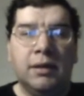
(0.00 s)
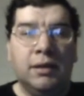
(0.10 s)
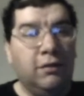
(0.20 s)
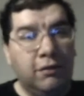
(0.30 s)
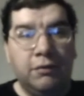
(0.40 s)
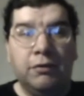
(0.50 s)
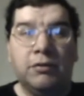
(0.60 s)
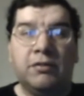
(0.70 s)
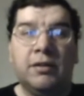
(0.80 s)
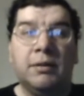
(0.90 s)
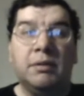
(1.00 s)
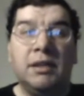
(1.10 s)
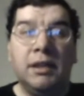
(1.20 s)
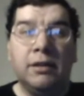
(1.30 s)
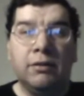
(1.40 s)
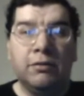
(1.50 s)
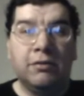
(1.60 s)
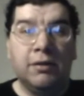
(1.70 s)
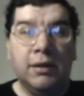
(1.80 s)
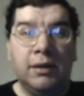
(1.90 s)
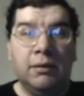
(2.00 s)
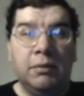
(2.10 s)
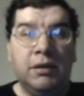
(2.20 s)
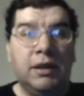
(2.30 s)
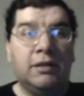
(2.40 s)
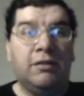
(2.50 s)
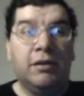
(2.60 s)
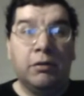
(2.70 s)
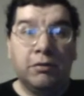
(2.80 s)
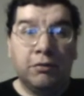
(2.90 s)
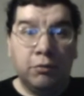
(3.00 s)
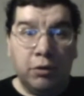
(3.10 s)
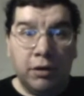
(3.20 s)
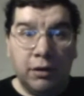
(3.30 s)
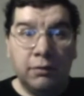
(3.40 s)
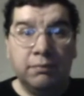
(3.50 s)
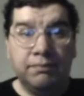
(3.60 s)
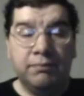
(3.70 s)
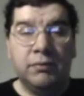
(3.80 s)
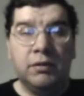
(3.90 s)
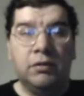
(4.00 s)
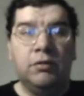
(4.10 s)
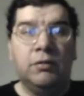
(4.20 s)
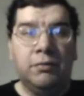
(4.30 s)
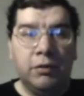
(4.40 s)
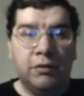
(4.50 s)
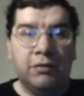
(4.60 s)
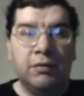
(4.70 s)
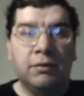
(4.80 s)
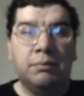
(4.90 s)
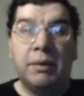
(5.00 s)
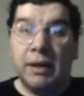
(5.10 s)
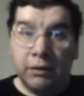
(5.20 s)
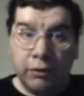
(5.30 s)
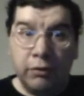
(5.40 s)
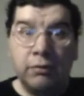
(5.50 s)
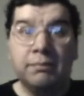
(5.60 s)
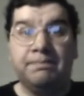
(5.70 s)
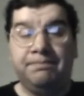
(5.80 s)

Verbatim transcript: and this is the first time in years, but you got Tara Strong to do the voice of Batgirl.